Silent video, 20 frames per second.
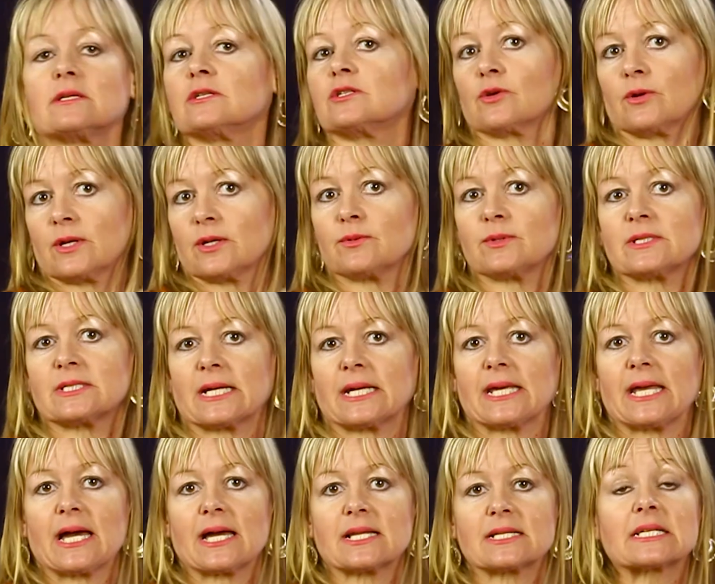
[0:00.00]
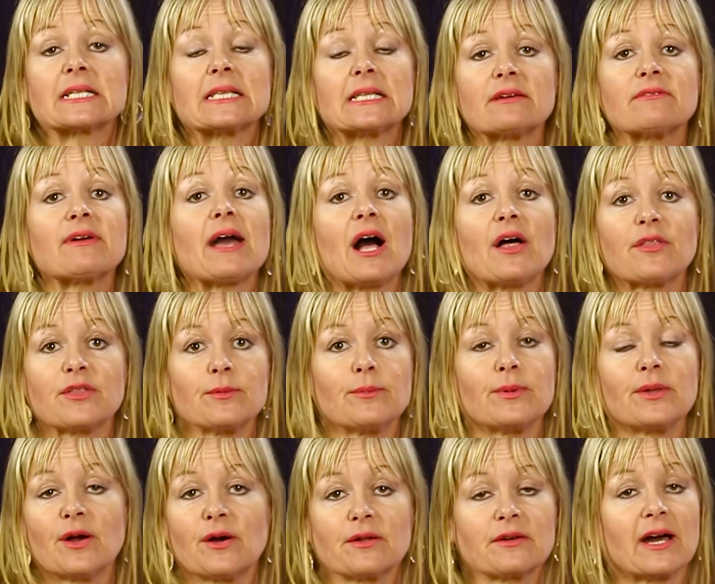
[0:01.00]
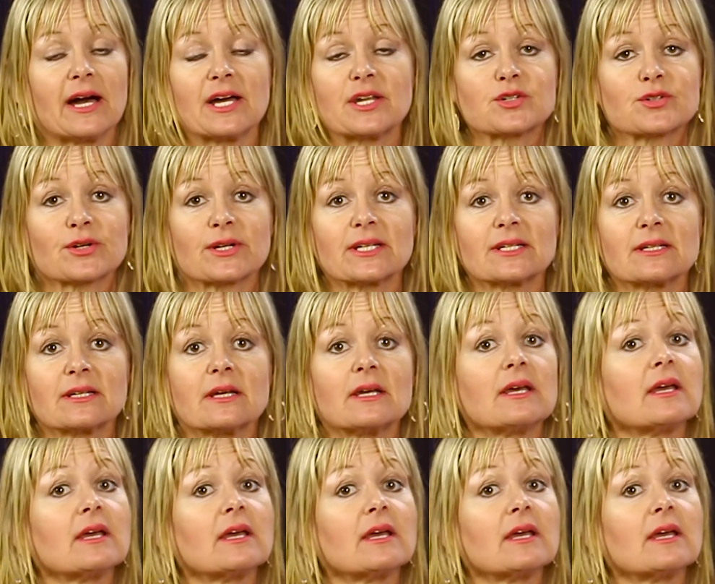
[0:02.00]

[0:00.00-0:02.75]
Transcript: join with Diane to live healthy beyond 100,